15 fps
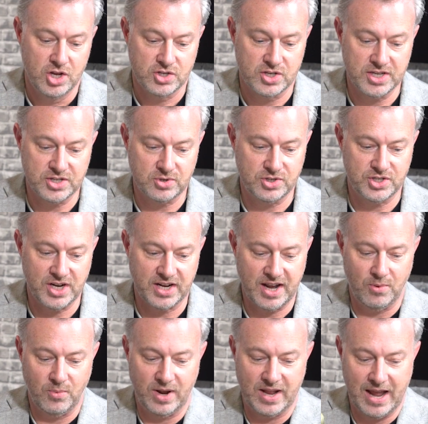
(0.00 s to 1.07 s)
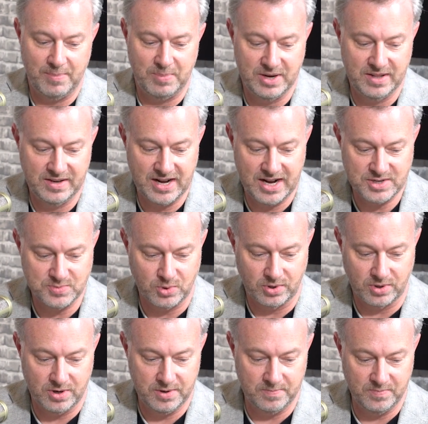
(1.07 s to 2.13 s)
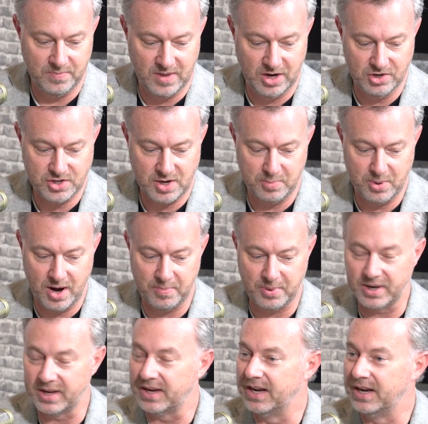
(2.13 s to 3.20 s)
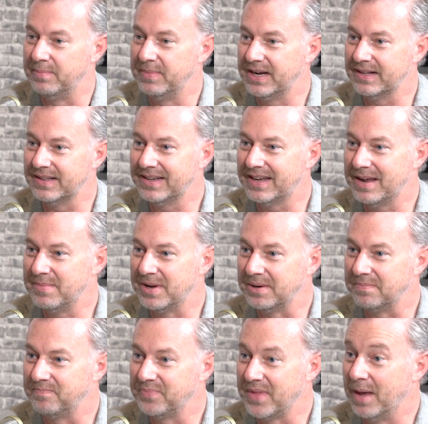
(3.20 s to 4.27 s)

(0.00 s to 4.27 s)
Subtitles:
So let's go check out what happened in the dashboard. Oh, there's our property. It immediately came in.